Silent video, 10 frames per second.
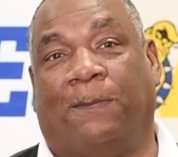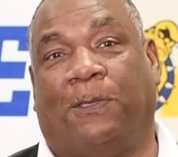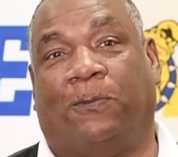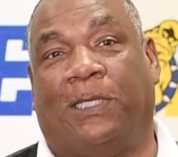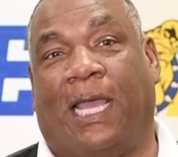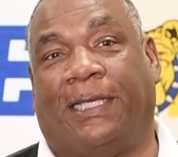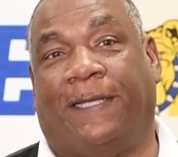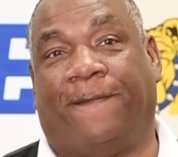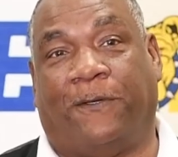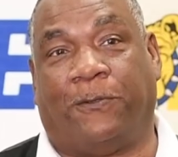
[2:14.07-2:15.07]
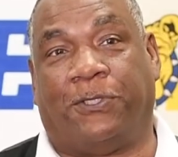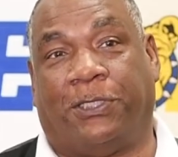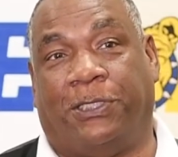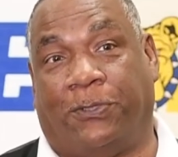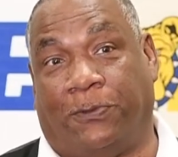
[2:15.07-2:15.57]
But we got to get focused
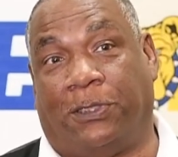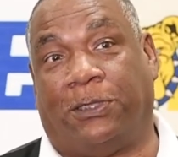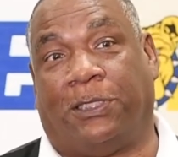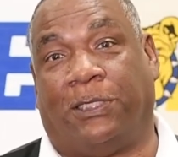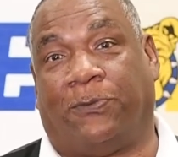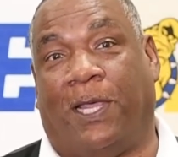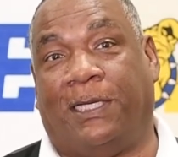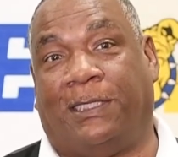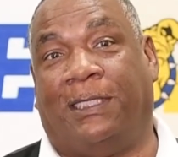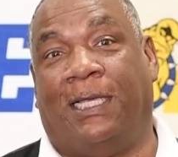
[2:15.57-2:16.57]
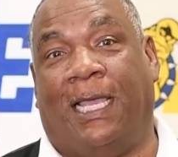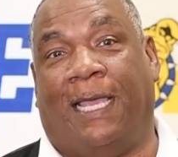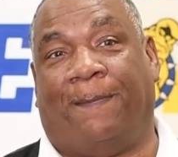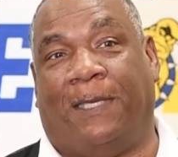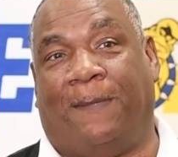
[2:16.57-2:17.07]
and do the little things right,
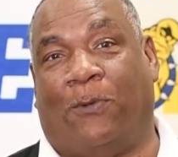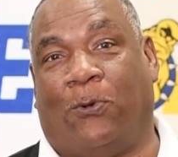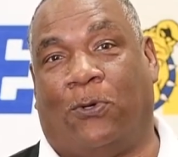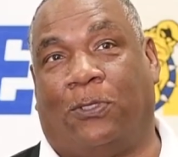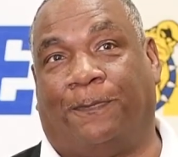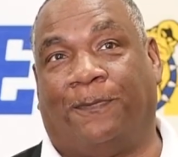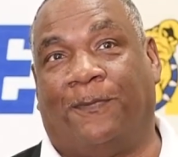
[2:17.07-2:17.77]
and be more